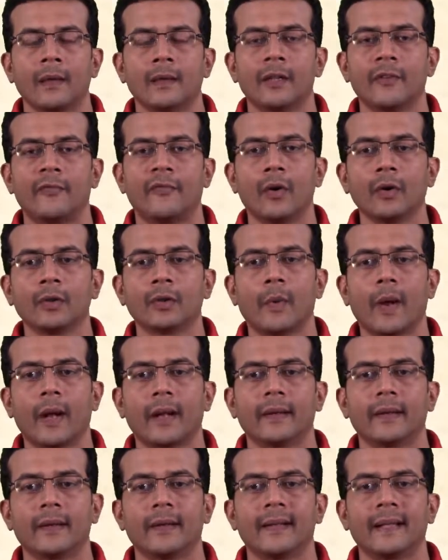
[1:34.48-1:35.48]
The fourth
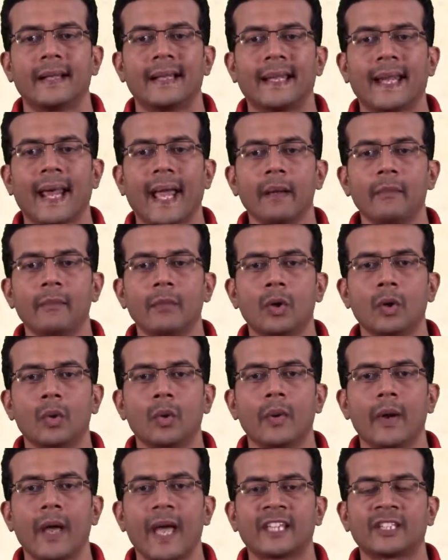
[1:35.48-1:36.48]
one, time
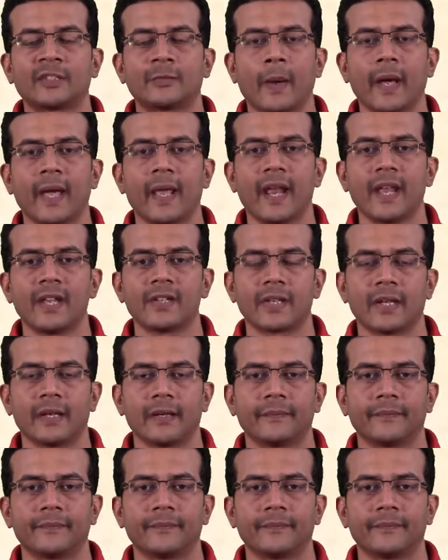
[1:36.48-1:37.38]
to expiration.